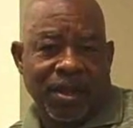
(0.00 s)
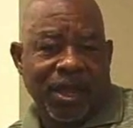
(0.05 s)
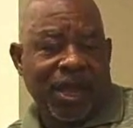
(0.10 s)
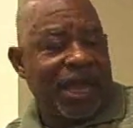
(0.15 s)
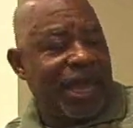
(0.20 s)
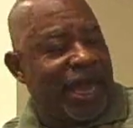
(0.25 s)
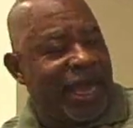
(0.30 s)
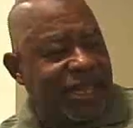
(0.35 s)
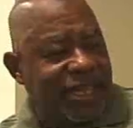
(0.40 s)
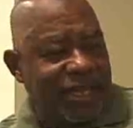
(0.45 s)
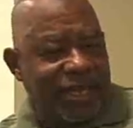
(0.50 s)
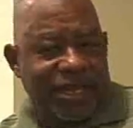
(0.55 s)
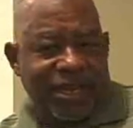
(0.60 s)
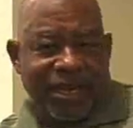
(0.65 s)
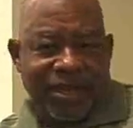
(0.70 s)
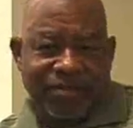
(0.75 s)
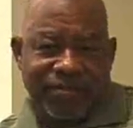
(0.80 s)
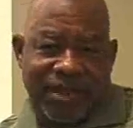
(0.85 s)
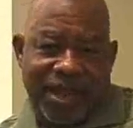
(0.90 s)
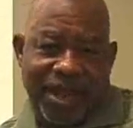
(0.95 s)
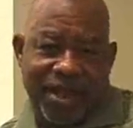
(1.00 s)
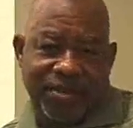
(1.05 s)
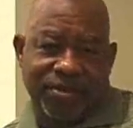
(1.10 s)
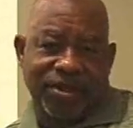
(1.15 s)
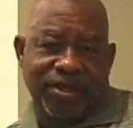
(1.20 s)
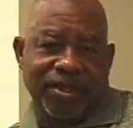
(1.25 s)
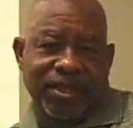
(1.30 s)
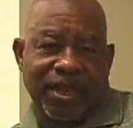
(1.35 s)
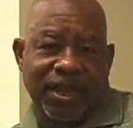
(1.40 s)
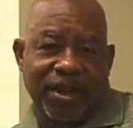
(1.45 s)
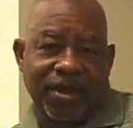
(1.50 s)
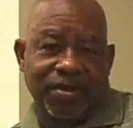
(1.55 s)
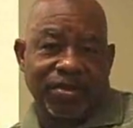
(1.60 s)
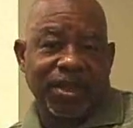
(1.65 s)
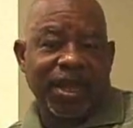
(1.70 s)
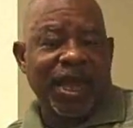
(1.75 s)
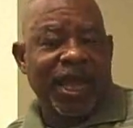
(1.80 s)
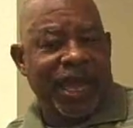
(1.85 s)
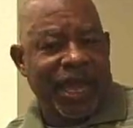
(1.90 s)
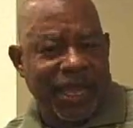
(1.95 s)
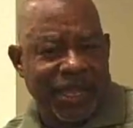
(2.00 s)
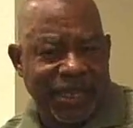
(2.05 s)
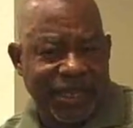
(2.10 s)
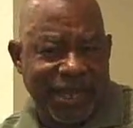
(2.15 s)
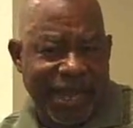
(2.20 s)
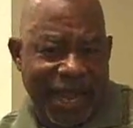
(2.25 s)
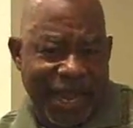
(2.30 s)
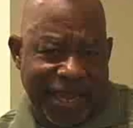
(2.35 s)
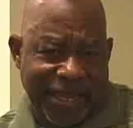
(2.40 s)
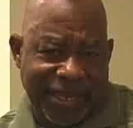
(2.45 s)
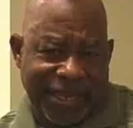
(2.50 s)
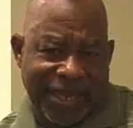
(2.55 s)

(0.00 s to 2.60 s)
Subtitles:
Helen lived down the stairs. Helen had